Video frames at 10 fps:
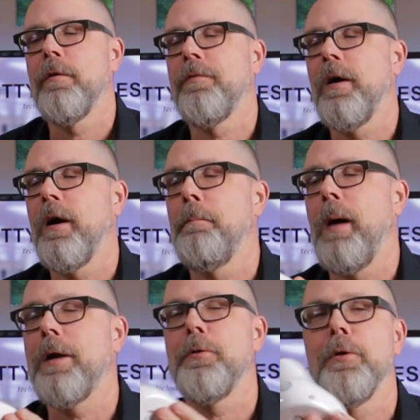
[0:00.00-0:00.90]
of
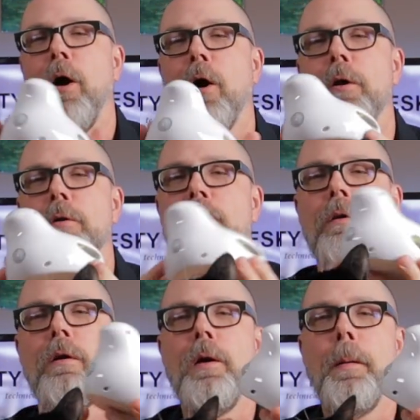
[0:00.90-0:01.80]
modern art
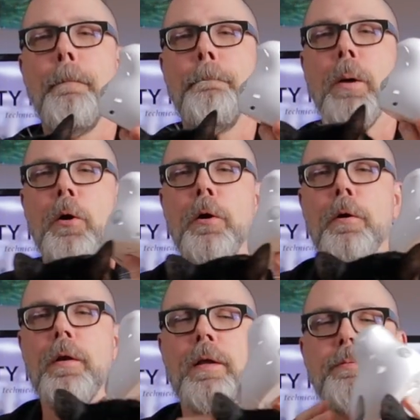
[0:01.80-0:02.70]

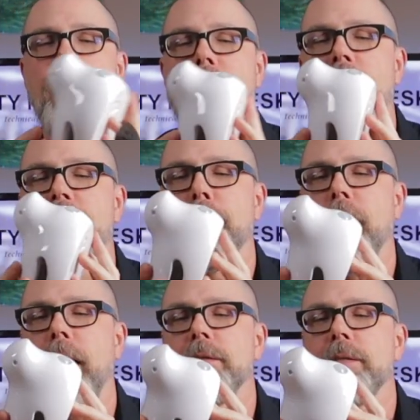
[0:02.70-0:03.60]
bird. It's made out of
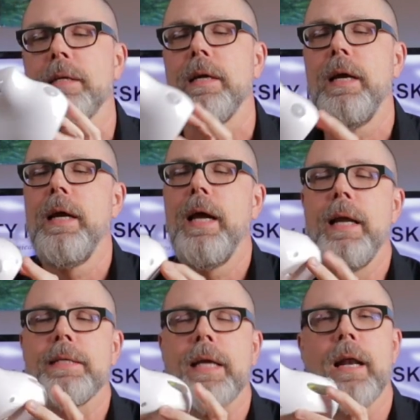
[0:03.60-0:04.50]
plastic,
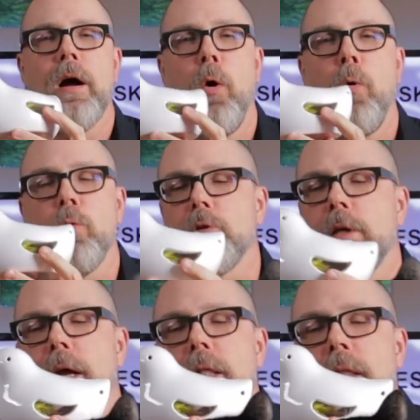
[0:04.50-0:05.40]
and it's got holes
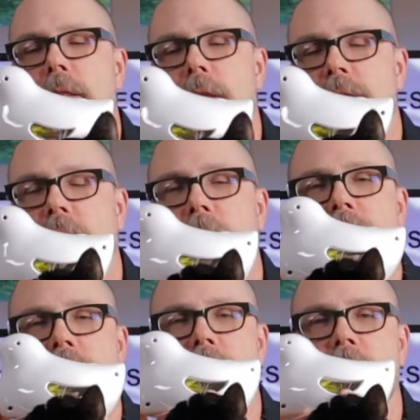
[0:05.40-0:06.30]
cut the
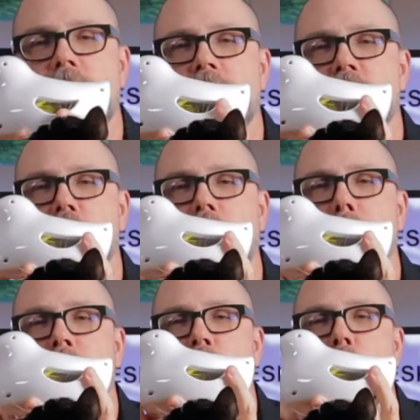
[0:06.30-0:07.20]
size and
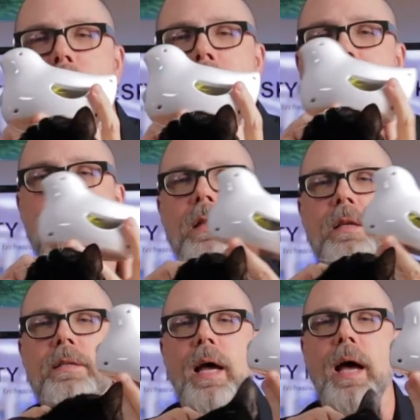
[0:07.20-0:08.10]
shape of wings on
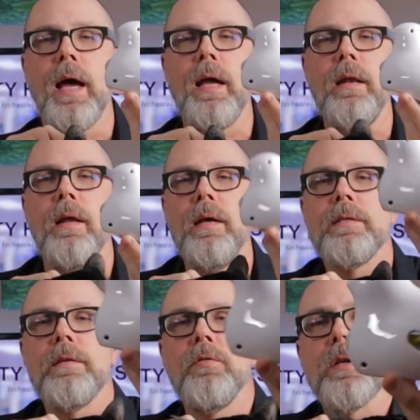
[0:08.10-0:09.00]
the side.
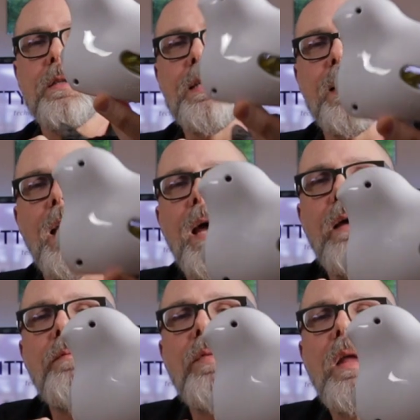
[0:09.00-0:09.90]
See if you can see
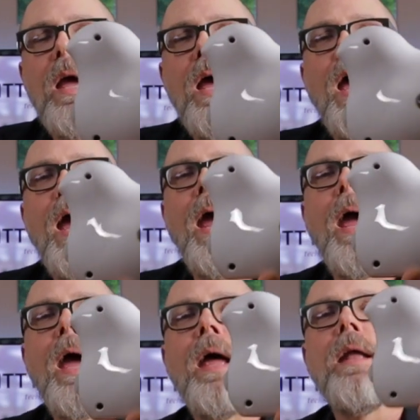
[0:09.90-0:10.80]
that.
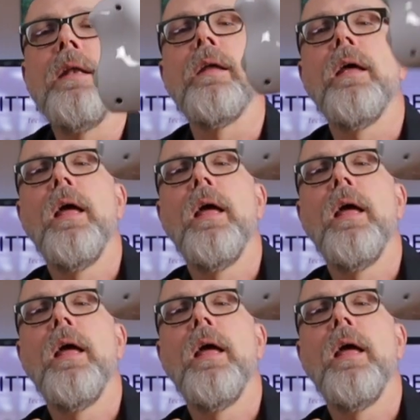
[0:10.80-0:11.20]
And